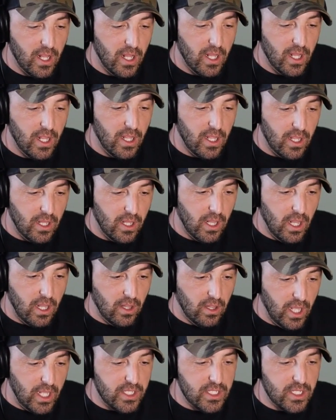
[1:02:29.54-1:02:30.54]

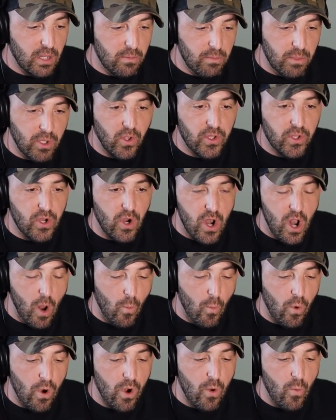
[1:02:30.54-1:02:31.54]
let's get military done.
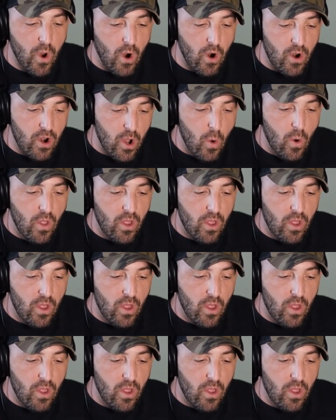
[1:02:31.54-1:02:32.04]
We are known in